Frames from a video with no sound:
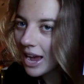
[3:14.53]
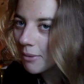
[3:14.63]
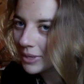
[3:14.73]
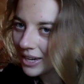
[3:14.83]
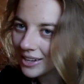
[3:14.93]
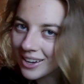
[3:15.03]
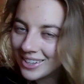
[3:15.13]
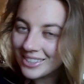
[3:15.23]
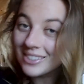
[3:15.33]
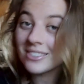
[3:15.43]
happy I
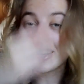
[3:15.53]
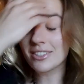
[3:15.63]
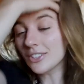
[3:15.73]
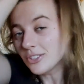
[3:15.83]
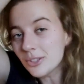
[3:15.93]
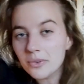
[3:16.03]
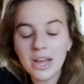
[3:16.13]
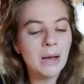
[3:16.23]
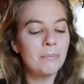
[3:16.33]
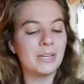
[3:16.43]
got InDesign to do
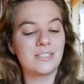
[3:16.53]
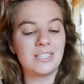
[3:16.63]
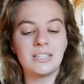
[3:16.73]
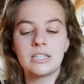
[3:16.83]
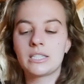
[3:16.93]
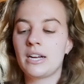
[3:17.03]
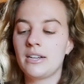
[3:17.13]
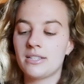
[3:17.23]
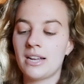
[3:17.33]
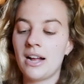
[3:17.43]
that because
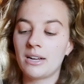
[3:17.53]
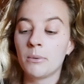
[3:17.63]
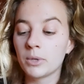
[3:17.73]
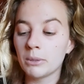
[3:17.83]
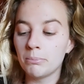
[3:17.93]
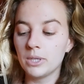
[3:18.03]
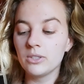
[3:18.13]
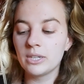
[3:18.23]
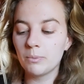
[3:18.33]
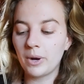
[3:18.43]
InDesign does not come with a
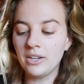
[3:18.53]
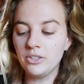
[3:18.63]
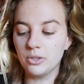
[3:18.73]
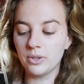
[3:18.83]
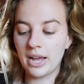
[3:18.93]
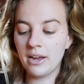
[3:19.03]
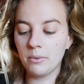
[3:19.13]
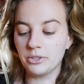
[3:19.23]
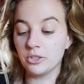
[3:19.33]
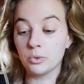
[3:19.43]
built-in way to do that,
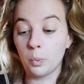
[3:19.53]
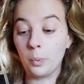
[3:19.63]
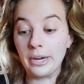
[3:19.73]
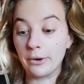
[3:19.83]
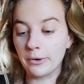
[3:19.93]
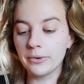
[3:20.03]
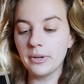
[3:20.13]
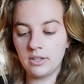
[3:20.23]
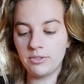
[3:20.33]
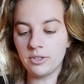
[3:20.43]
which is weird.
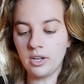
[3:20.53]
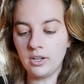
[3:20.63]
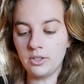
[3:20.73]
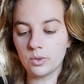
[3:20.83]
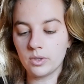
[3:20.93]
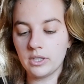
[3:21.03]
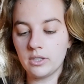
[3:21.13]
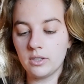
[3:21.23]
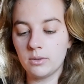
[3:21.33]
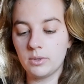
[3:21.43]
If you're not
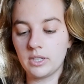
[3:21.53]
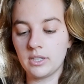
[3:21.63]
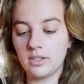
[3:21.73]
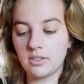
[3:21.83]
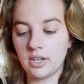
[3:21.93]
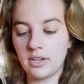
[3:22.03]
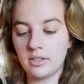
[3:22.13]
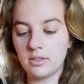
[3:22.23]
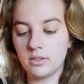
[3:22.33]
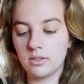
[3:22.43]
annoyed with
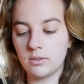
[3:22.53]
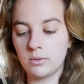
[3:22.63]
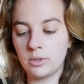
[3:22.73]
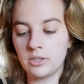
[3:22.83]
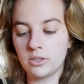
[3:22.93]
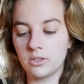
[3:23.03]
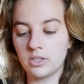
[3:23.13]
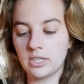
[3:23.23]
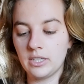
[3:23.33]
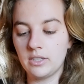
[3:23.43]
InDesign when you're
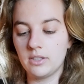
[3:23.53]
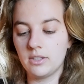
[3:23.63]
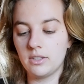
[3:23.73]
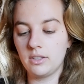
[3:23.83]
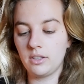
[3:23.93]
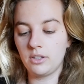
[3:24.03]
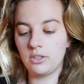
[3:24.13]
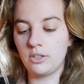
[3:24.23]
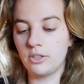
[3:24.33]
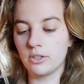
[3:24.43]
using it,
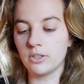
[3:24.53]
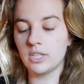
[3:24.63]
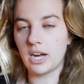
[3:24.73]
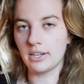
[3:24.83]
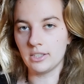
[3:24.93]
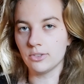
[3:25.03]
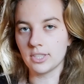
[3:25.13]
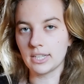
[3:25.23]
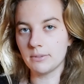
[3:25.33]
you're not using